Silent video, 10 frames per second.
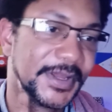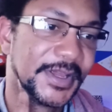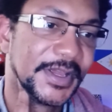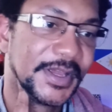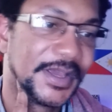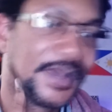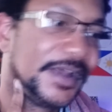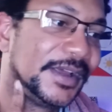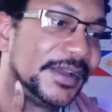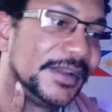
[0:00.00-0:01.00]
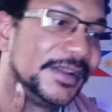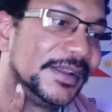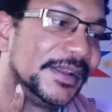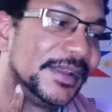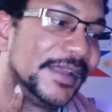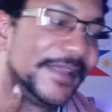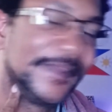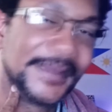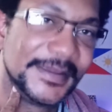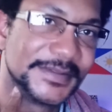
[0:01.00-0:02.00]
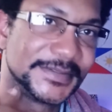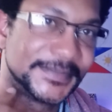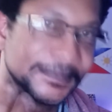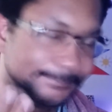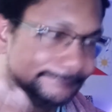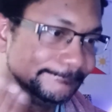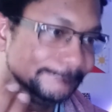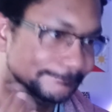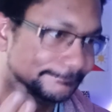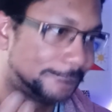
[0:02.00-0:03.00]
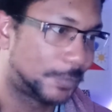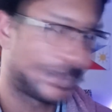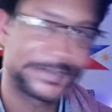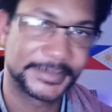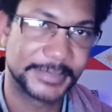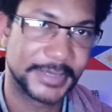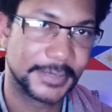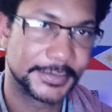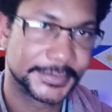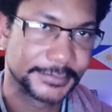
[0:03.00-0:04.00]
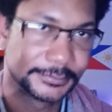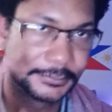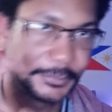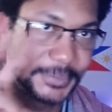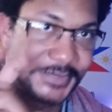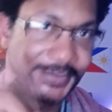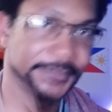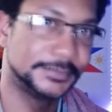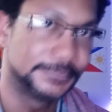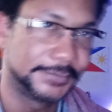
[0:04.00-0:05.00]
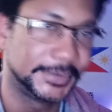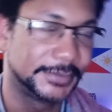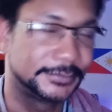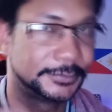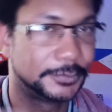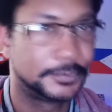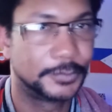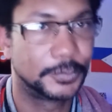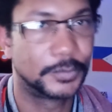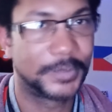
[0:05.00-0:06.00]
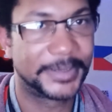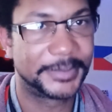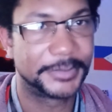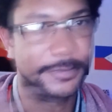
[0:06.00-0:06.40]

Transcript: at the hands of Western powers, Western, white people.